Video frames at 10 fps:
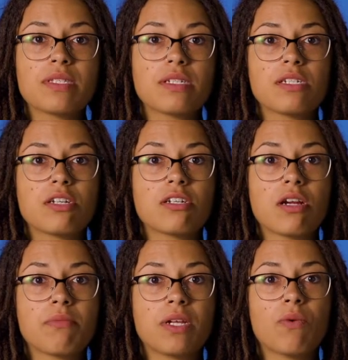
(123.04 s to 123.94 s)
is to
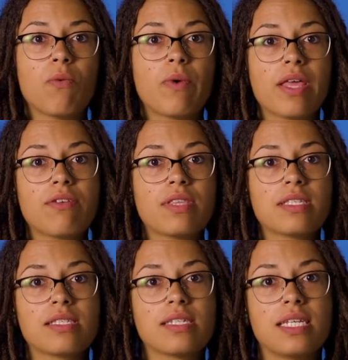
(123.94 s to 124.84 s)
determine whether
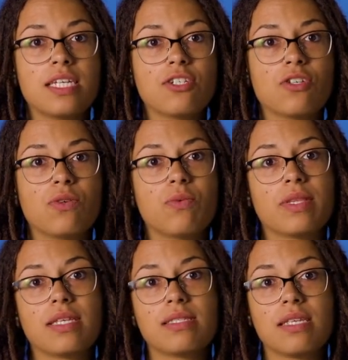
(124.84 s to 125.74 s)
this is an issue
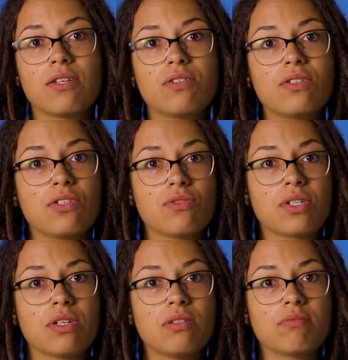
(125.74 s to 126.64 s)
with a single
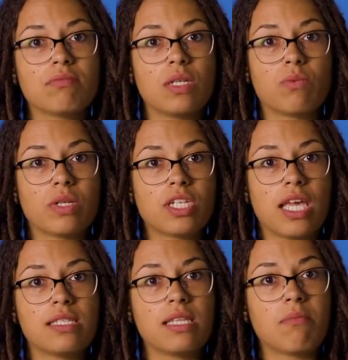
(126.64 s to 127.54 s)
user, in which
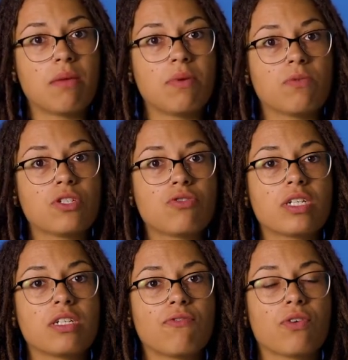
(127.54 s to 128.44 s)
case they may be
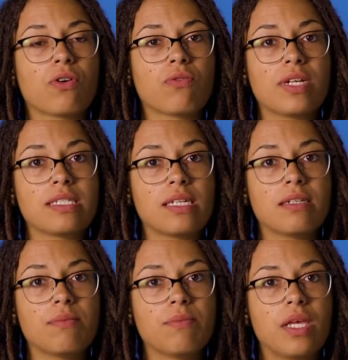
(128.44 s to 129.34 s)
restricted for a
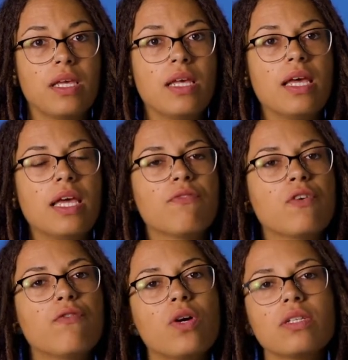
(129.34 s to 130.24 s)
reason, if
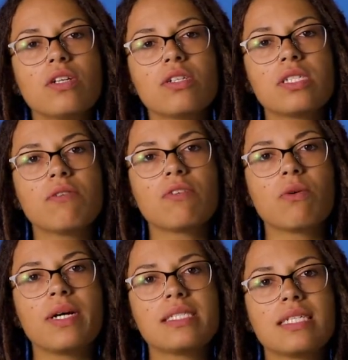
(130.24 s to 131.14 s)
the 413
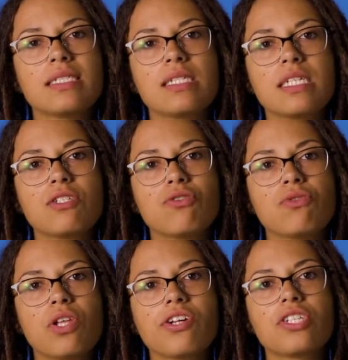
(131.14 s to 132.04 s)
request entity too
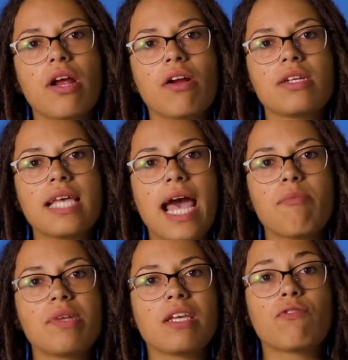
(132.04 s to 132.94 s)
large error is
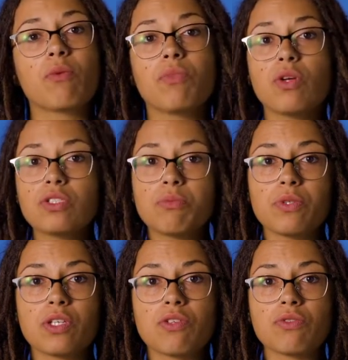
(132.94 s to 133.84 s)
happening for
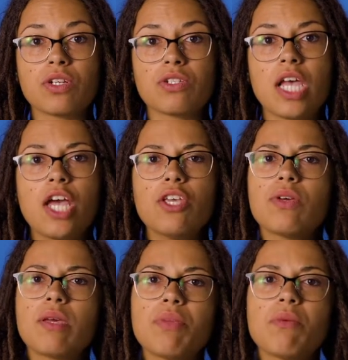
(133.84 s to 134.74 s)
multiple users, you
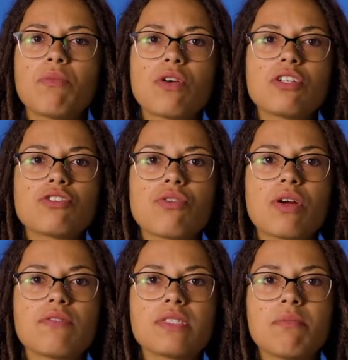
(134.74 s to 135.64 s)
can be more sure
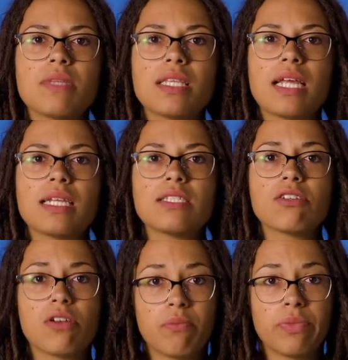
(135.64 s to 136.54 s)
of something that needs
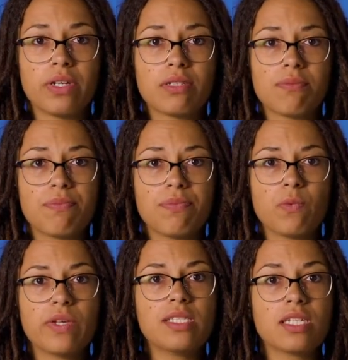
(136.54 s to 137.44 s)
your input.
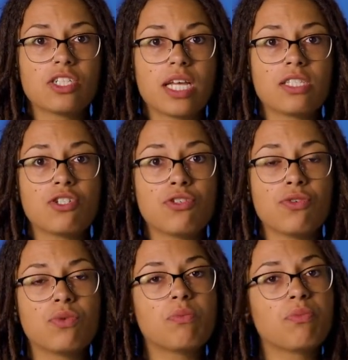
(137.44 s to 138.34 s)
We'd suggest
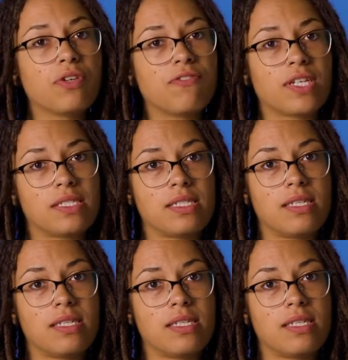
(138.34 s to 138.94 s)
two prefixes